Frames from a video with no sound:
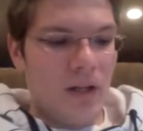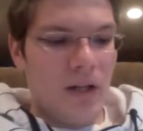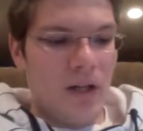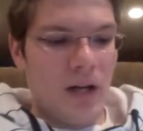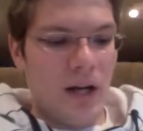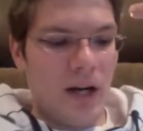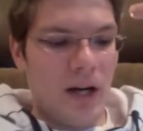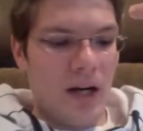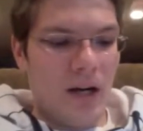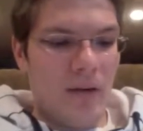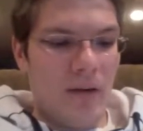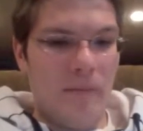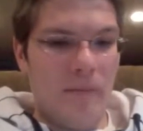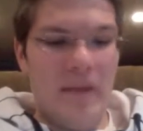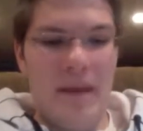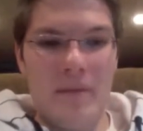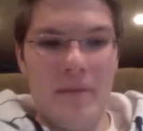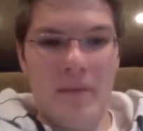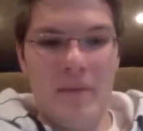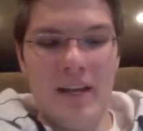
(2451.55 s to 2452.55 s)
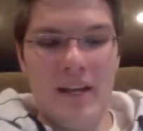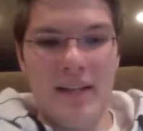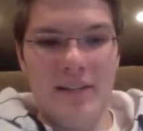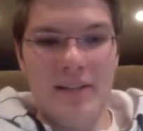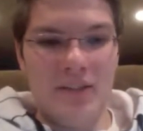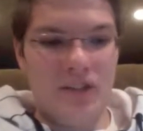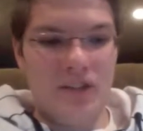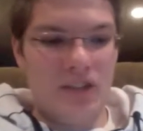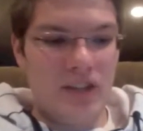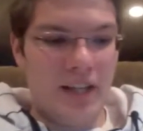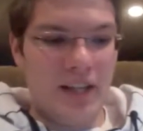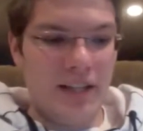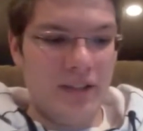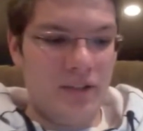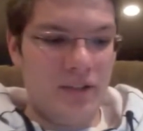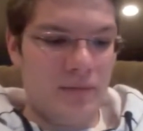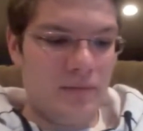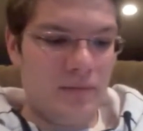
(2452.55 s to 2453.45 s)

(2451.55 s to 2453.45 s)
Batman Begins is 6,